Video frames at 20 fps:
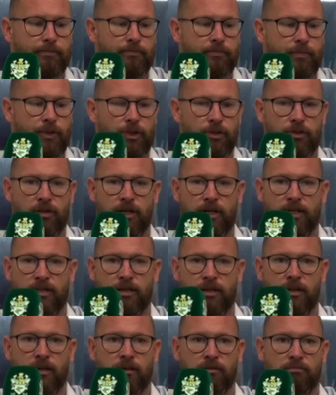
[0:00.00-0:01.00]
We just need
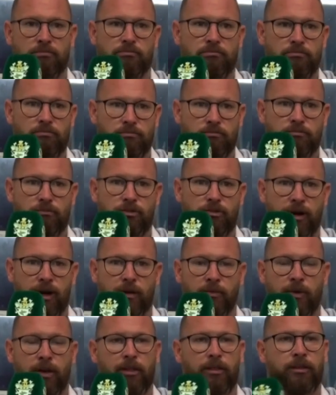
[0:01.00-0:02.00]
to
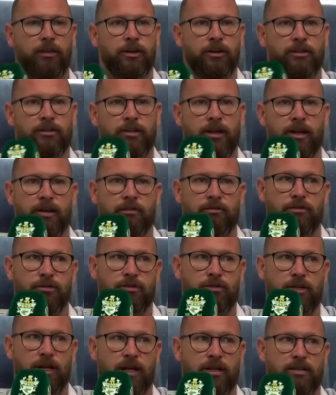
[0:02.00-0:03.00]
train well Thursday,
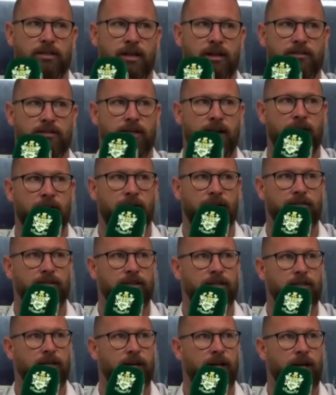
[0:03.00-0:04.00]
dust ourselves down
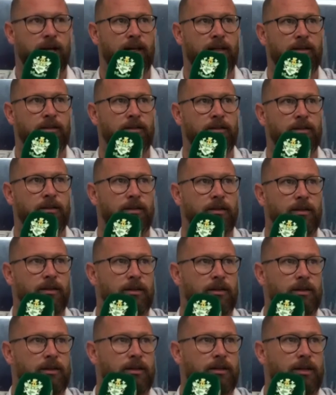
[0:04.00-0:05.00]
after today, and
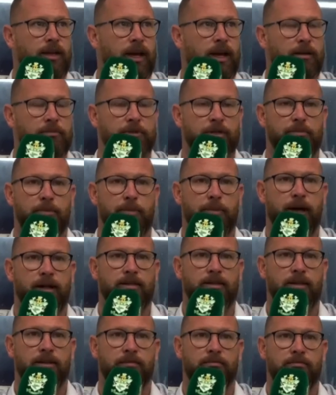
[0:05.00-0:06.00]
aim to be
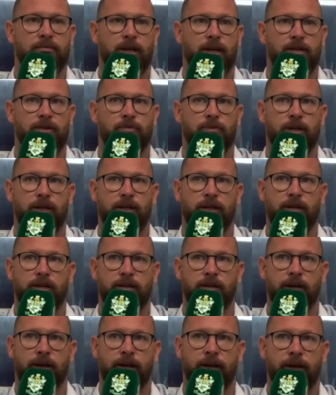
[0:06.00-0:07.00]
better next week.
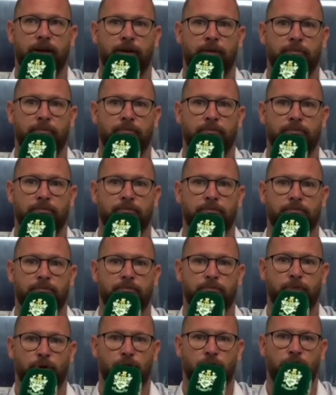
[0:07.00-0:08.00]

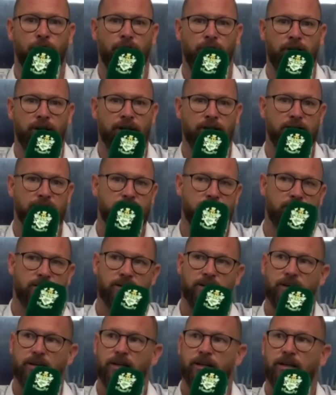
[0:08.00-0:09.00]
But look, it's
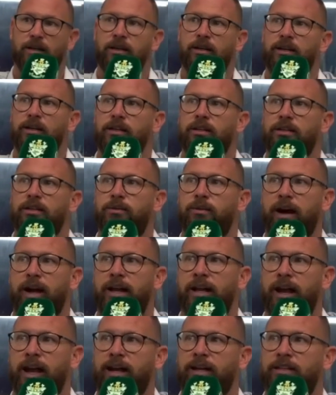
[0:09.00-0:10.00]
quite
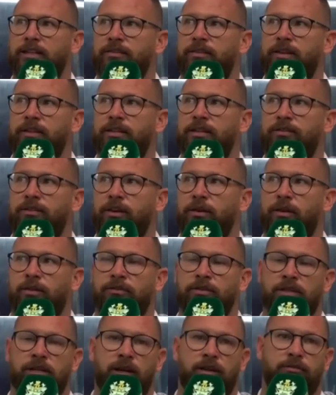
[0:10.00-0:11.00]
a negative interview.
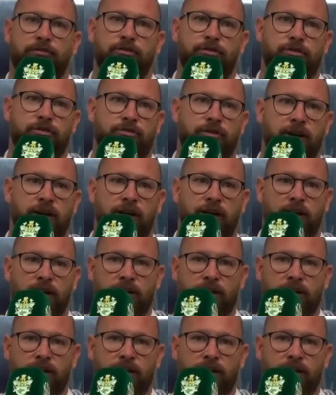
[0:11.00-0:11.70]
Obviously, I'm frustrated.